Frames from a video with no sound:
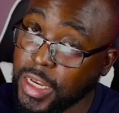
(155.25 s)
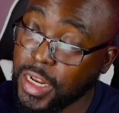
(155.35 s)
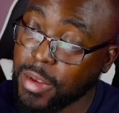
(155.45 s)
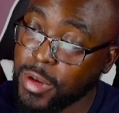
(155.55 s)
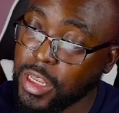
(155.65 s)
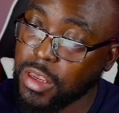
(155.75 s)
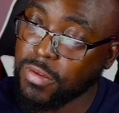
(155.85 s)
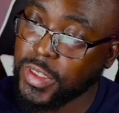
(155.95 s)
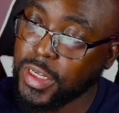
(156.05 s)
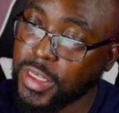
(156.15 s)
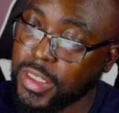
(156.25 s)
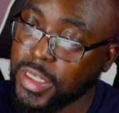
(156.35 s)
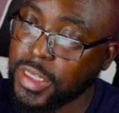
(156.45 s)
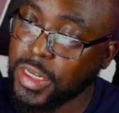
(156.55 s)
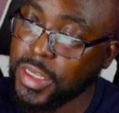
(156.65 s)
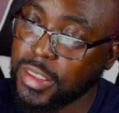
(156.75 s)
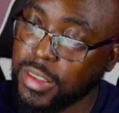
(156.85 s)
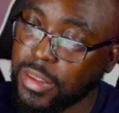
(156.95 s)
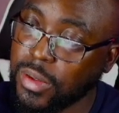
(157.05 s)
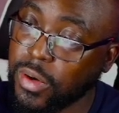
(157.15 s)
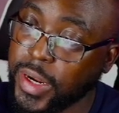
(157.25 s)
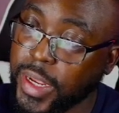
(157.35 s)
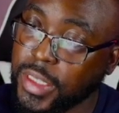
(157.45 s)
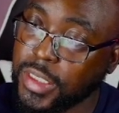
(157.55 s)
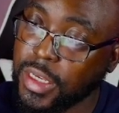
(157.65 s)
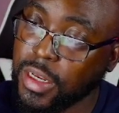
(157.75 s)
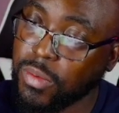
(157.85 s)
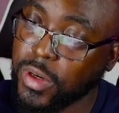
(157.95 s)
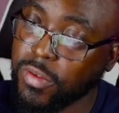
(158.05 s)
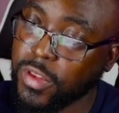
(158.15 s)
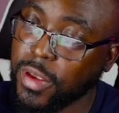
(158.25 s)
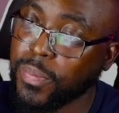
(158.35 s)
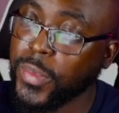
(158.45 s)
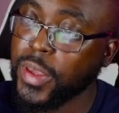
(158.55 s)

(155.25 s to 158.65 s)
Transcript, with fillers: I believe today's lesson is, or 19, one of them.